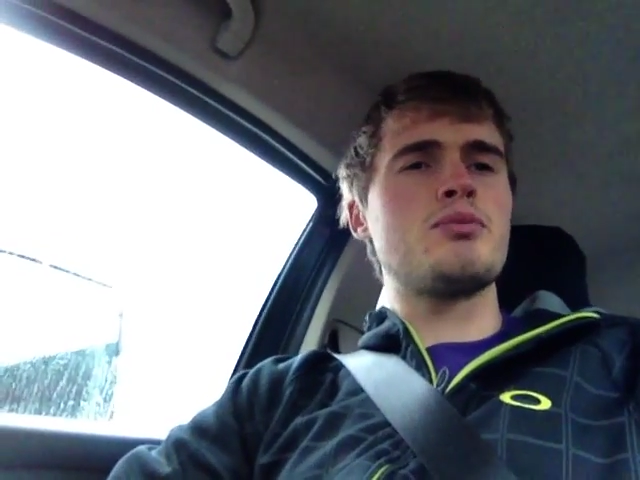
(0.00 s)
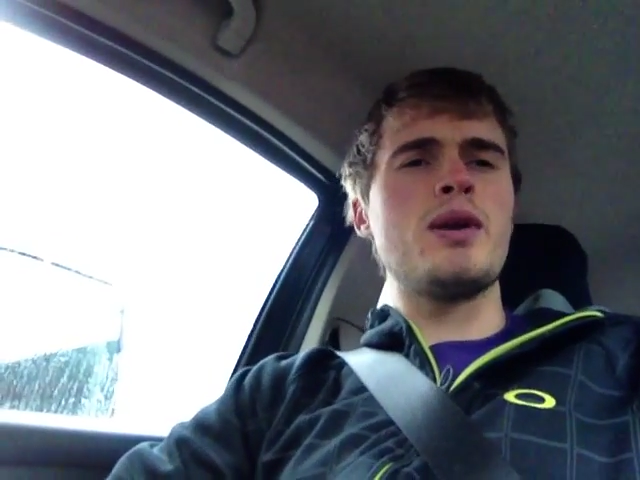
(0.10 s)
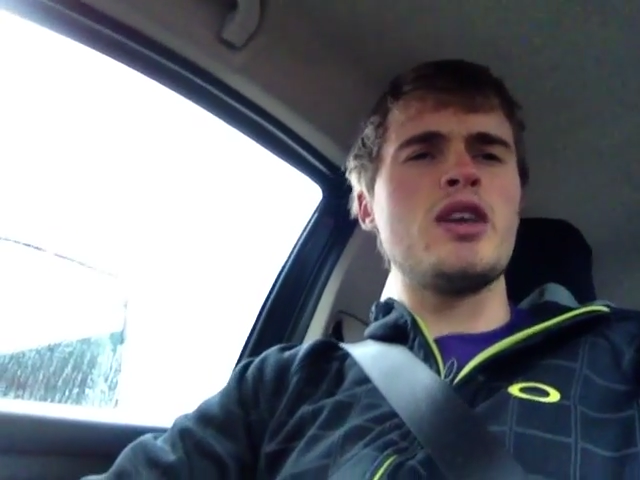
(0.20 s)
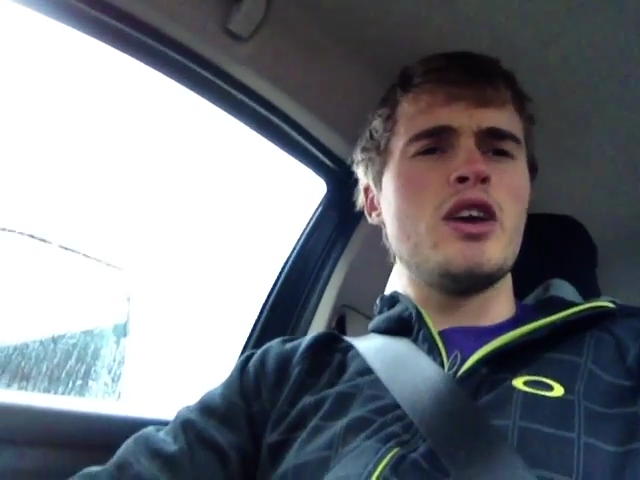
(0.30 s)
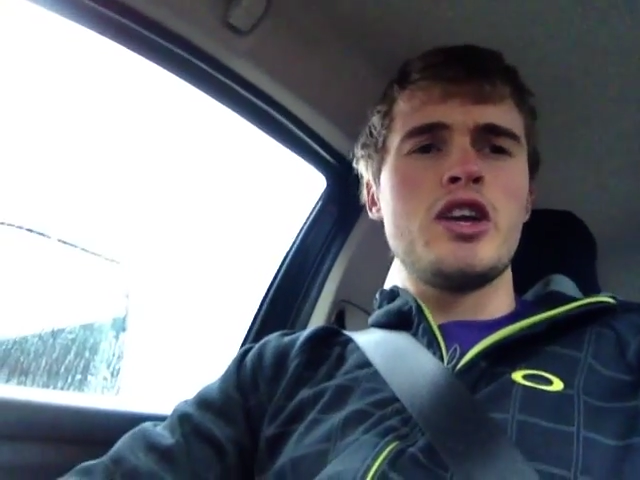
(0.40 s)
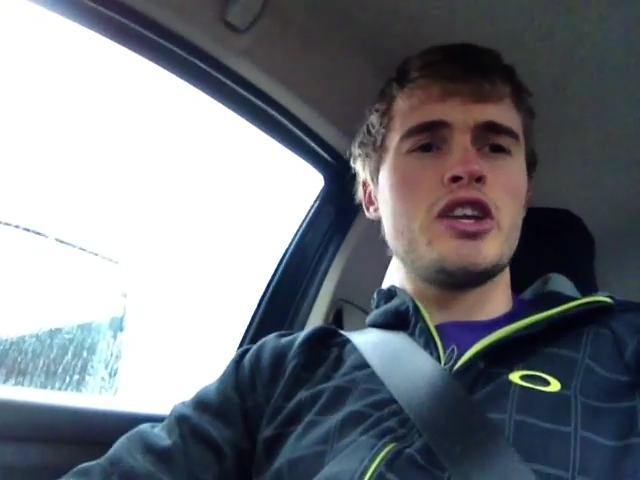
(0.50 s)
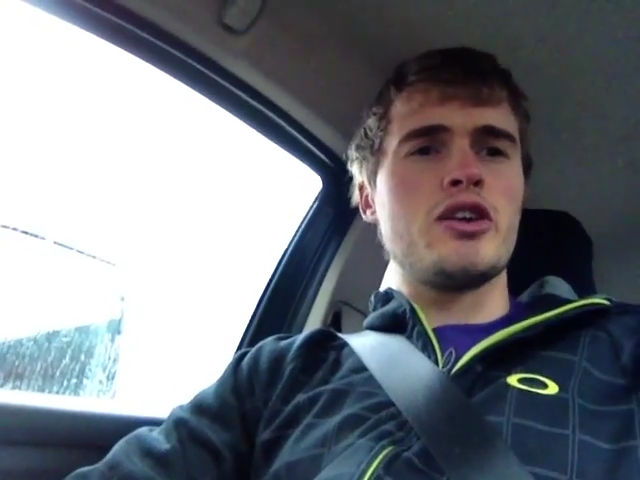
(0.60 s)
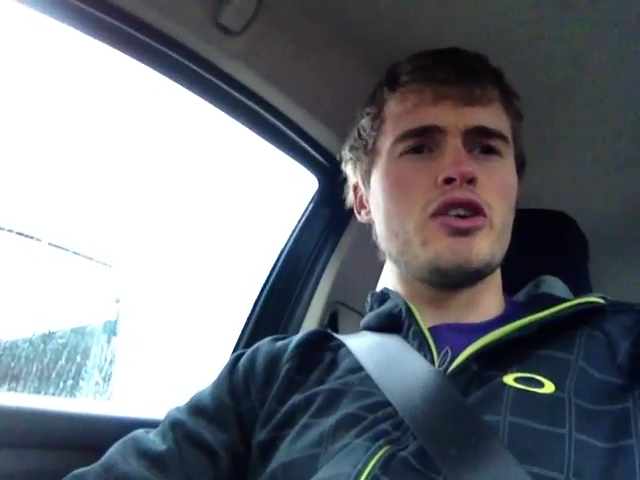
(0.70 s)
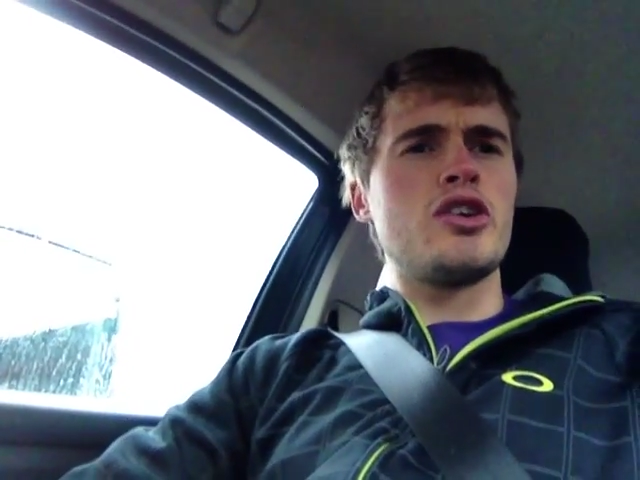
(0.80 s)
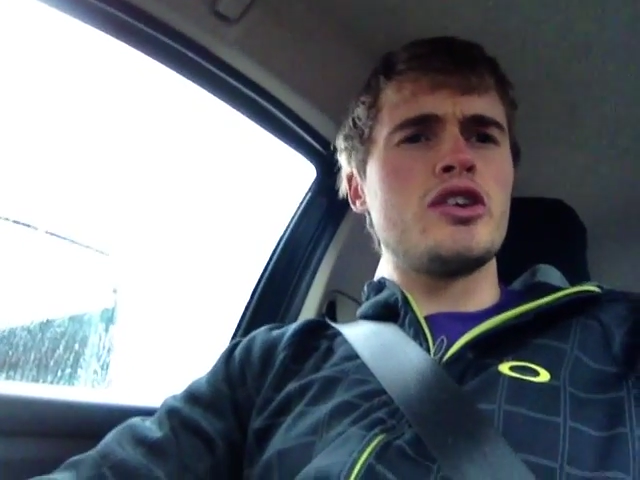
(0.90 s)
you know,
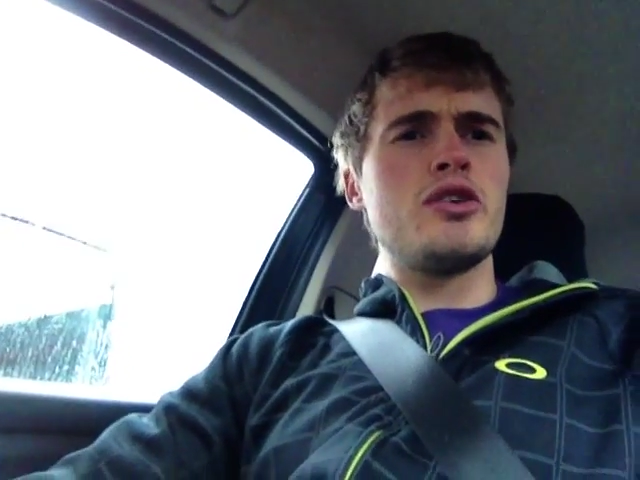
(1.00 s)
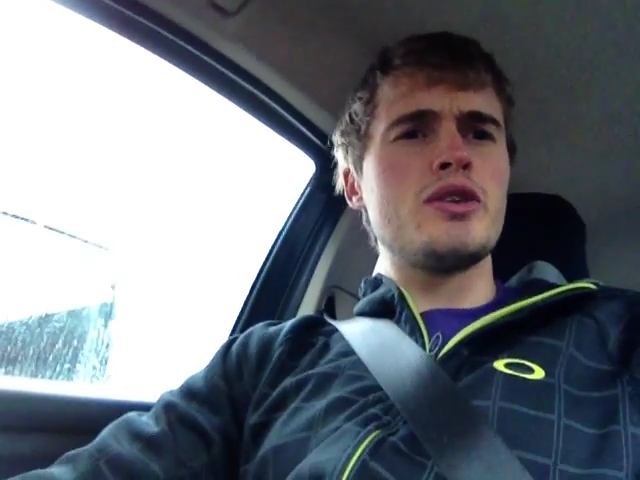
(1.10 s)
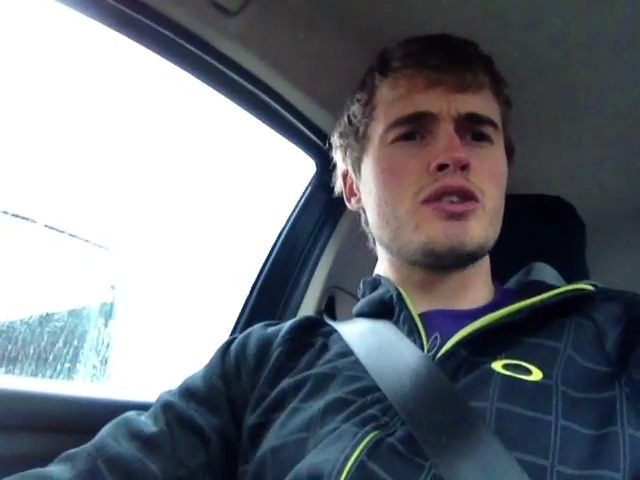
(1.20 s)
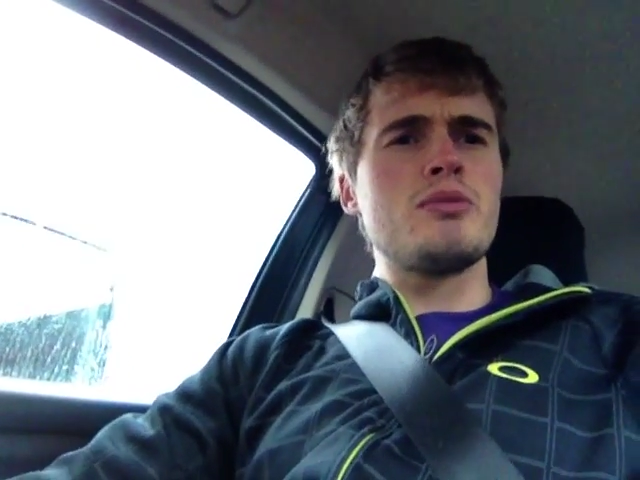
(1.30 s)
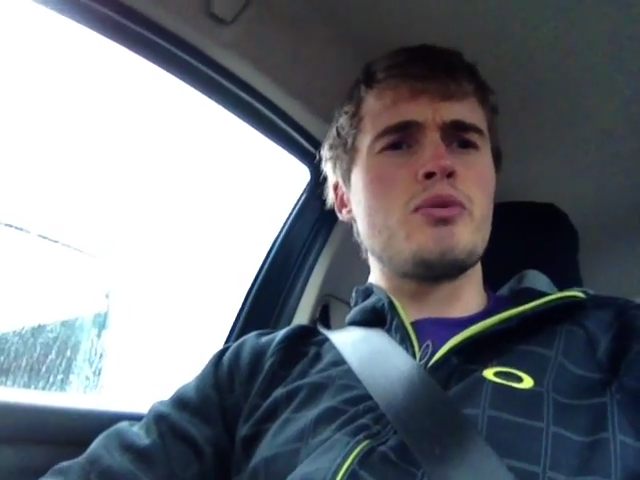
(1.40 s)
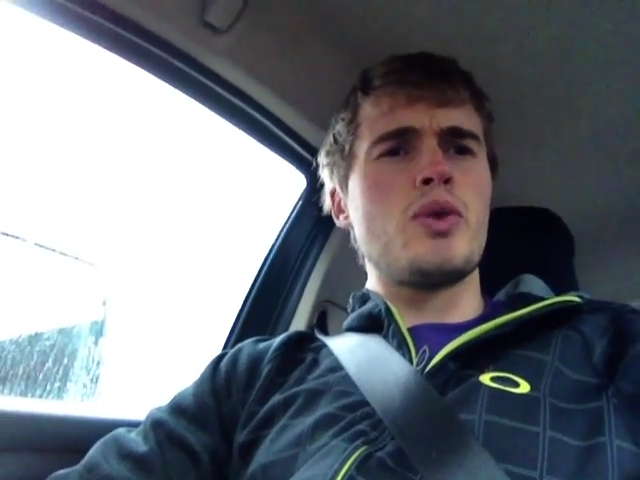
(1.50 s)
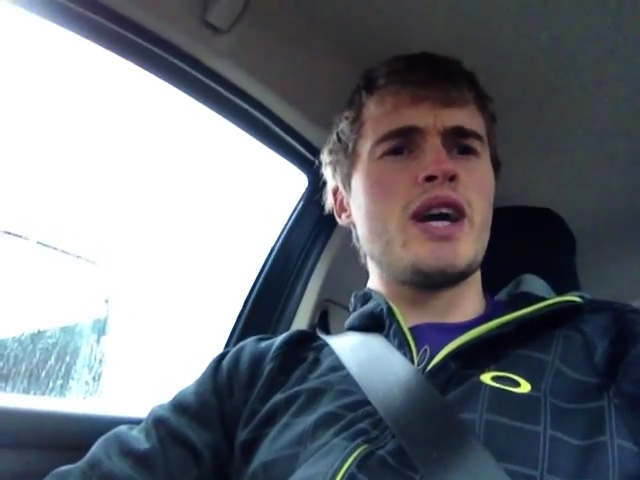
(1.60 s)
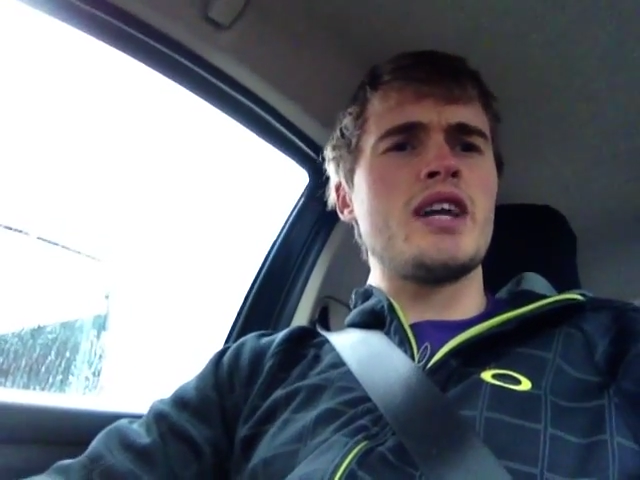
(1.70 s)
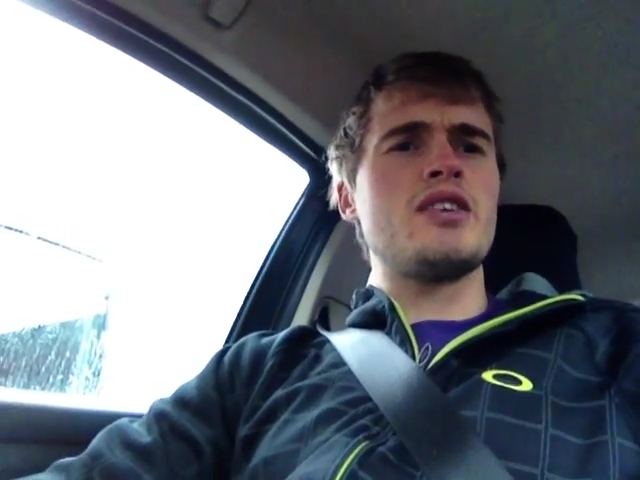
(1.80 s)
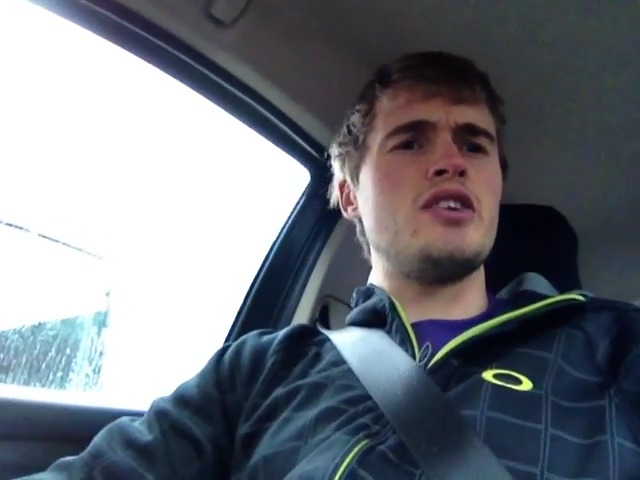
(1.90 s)
you're, you're doing something weird.